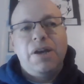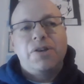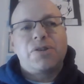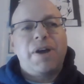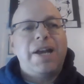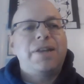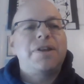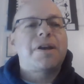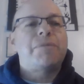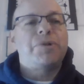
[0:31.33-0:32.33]
So
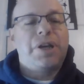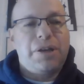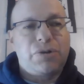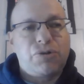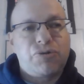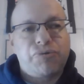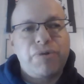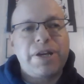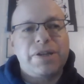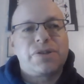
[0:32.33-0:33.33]
anything that would
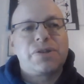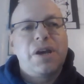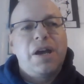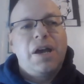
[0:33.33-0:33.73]
increase